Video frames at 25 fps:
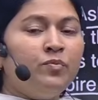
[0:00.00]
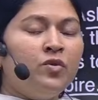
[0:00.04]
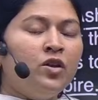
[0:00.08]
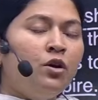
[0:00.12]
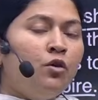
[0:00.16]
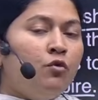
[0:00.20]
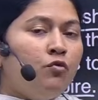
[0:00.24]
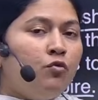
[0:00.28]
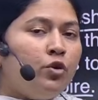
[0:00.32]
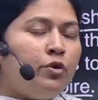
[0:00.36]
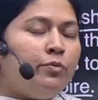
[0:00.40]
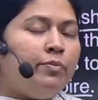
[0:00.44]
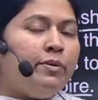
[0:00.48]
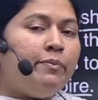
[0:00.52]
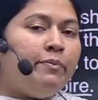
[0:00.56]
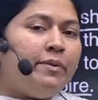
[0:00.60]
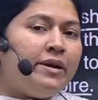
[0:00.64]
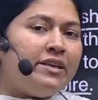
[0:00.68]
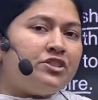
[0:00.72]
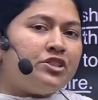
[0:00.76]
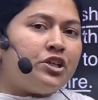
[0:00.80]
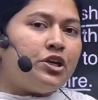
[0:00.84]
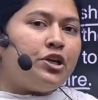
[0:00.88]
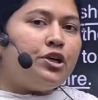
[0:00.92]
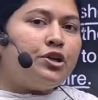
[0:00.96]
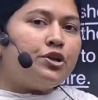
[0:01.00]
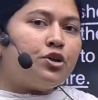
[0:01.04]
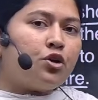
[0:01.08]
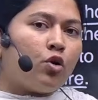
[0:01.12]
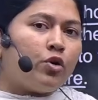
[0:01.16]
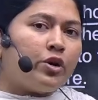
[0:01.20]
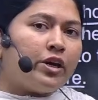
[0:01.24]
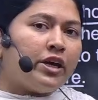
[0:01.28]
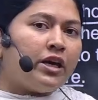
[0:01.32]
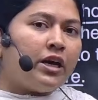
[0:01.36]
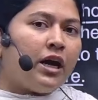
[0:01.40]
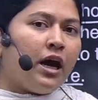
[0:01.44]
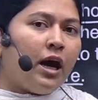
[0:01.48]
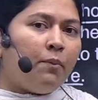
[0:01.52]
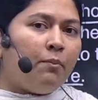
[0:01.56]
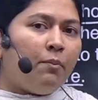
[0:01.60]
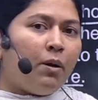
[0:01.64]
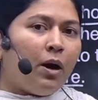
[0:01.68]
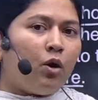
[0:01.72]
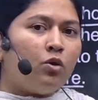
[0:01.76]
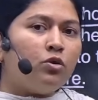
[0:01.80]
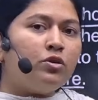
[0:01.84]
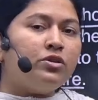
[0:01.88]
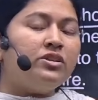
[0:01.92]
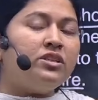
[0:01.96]
would be majorly talking
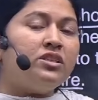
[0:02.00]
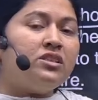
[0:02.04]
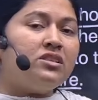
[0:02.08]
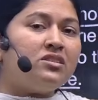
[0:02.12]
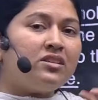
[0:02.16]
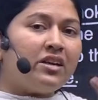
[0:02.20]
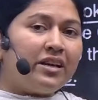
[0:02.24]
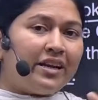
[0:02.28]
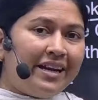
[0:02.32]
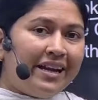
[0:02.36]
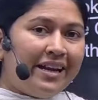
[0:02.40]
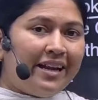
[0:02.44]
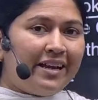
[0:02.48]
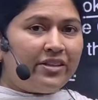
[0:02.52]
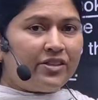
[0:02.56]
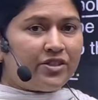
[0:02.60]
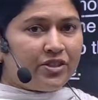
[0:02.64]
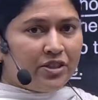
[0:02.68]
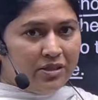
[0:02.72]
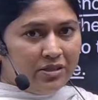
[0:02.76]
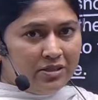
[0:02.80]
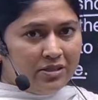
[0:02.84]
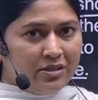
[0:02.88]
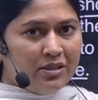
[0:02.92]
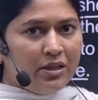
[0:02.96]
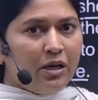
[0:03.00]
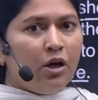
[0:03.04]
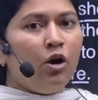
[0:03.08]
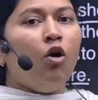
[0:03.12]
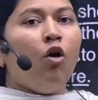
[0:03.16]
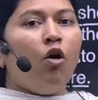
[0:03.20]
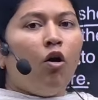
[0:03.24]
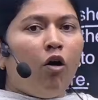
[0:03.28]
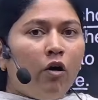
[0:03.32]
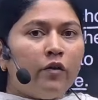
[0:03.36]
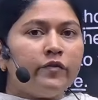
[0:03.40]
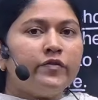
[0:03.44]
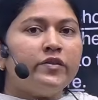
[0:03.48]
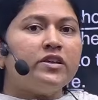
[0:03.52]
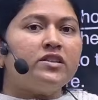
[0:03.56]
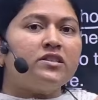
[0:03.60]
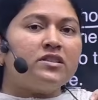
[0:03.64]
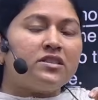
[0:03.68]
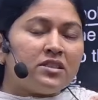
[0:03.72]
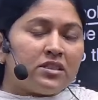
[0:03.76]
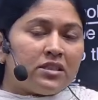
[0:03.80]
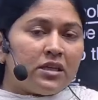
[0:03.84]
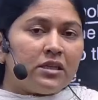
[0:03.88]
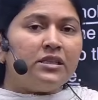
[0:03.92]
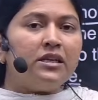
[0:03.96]
about these relations of the
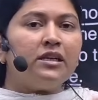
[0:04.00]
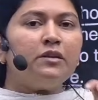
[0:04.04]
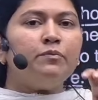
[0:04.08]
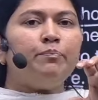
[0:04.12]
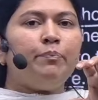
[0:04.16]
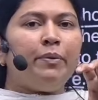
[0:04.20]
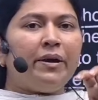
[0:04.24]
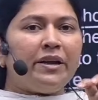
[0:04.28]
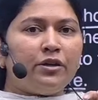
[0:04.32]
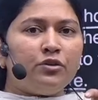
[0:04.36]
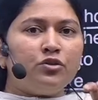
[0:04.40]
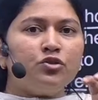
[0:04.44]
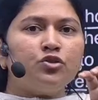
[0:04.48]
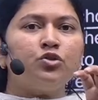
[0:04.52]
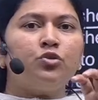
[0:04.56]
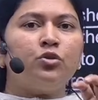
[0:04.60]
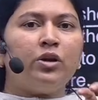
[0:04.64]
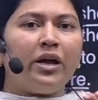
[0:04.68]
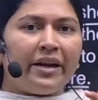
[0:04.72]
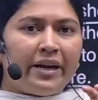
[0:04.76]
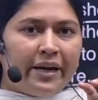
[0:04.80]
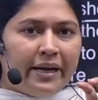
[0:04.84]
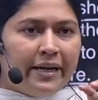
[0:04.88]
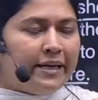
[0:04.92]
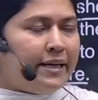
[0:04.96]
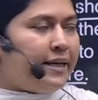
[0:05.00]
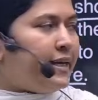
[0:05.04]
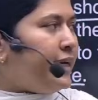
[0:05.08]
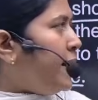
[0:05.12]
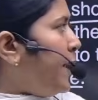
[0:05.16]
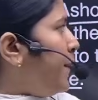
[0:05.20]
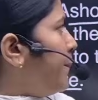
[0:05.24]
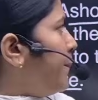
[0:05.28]
southern peninsular India.